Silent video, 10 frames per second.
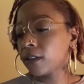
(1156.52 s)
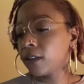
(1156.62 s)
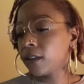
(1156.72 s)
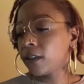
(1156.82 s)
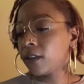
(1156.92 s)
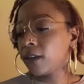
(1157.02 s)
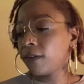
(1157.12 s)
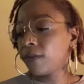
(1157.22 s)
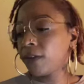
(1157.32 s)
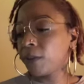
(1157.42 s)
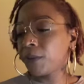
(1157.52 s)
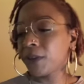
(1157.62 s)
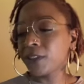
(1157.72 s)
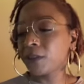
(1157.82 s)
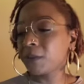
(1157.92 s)
They felt
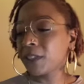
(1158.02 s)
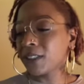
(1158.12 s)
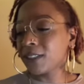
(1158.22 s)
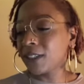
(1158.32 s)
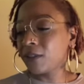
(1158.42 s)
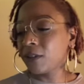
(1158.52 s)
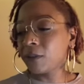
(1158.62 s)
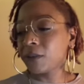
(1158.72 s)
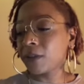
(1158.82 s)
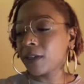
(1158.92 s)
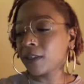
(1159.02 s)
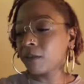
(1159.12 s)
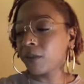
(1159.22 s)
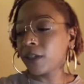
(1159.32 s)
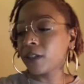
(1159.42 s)
pressured because they knew they was going to have to
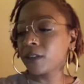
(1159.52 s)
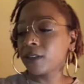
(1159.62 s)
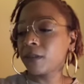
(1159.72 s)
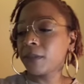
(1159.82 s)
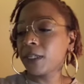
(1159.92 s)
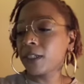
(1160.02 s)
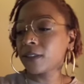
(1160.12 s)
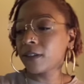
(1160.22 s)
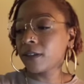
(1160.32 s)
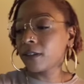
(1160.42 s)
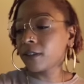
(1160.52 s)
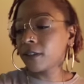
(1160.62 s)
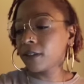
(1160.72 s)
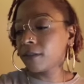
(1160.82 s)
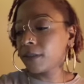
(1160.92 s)
break this Gemini's heart.
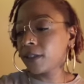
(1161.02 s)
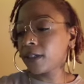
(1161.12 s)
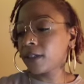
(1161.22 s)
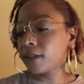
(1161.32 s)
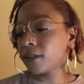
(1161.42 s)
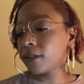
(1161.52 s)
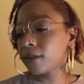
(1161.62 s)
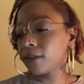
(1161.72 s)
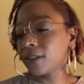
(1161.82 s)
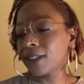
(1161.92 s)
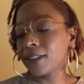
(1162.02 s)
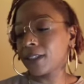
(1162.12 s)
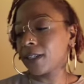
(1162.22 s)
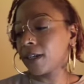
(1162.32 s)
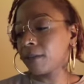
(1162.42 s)
Could be. I don't know. It ain't
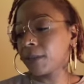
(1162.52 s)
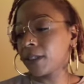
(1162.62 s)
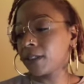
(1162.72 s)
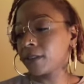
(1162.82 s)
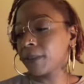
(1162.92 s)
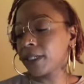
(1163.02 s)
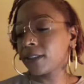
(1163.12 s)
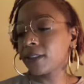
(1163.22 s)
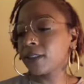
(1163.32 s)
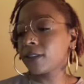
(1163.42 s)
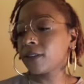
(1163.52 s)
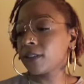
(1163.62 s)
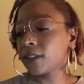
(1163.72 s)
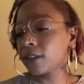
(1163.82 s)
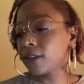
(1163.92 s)
that complex, Pisces. You're
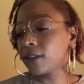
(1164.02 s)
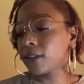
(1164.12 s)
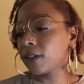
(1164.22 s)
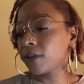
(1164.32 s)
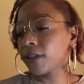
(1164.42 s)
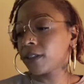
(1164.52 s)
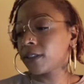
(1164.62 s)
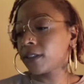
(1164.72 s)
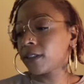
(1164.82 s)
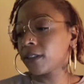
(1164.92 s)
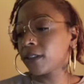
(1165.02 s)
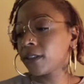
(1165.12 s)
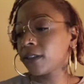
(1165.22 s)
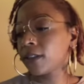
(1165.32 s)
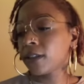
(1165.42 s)
not, you're not crazy.
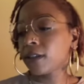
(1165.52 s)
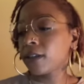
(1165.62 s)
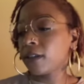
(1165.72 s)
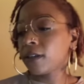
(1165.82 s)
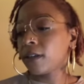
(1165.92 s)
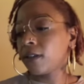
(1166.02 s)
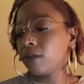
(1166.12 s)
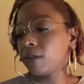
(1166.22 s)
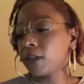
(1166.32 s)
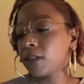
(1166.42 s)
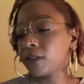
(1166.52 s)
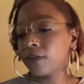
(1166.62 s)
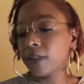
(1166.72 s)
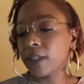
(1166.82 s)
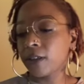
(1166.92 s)
You may just
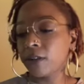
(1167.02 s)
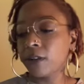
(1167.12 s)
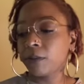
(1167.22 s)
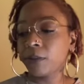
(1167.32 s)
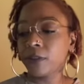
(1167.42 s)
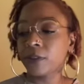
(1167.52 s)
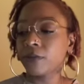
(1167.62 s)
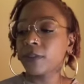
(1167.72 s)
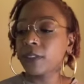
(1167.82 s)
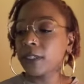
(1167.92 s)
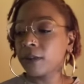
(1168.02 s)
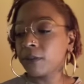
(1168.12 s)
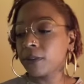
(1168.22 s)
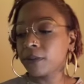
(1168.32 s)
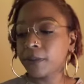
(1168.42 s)
feel like you need to put your foot down
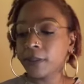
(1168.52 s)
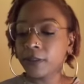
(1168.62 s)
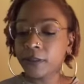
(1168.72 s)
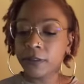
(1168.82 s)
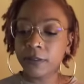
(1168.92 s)
with this person.